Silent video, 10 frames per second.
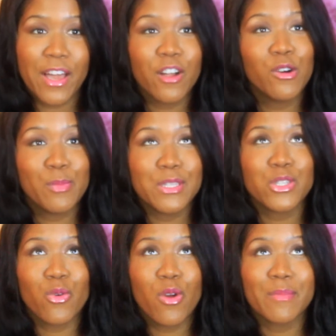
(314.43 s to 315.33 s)
I hope a
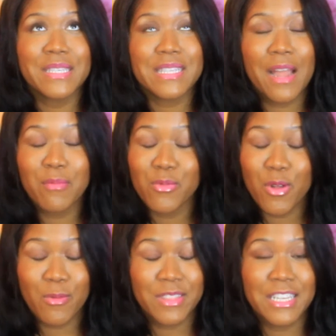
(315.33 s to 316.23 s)
storm is not
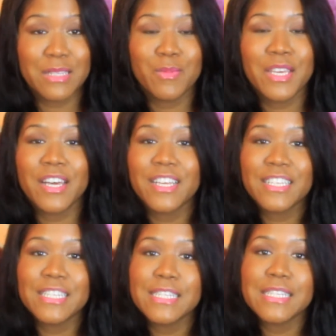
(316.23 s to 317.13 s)
brewing with this,
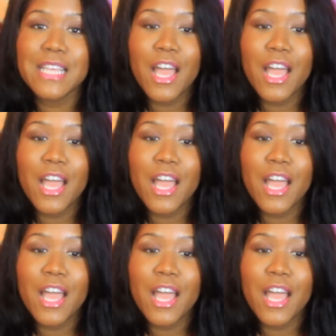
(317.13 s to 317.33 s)
because